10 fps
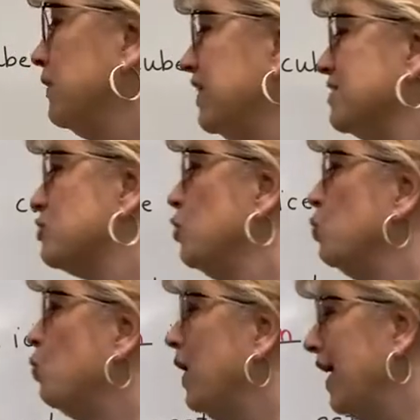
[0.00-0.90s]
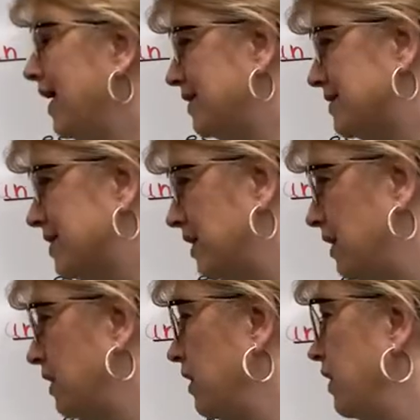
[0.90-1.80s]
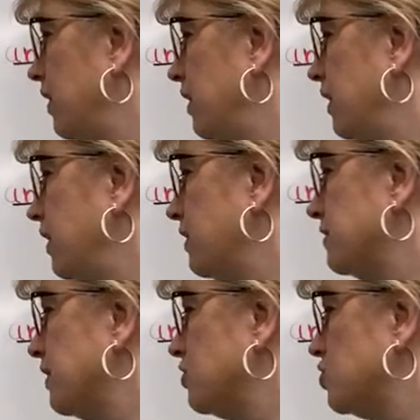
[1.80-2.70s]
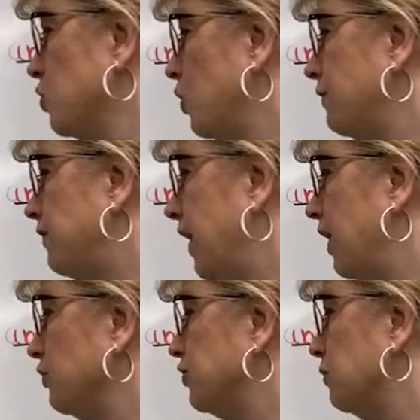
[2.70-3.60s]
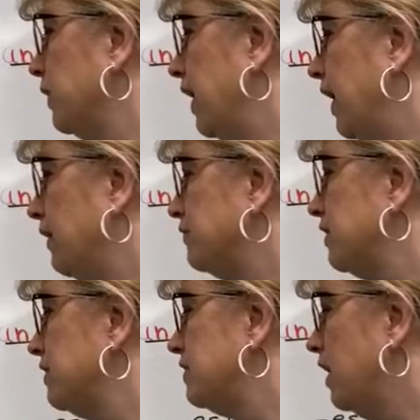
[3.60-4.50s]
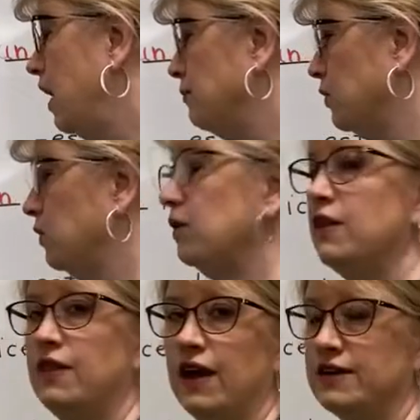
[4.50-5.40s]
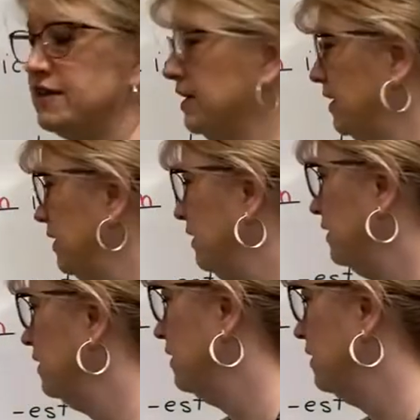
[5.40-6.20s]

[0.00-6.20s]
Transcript: we get to wet, it is a short vowel, so we have to double that T.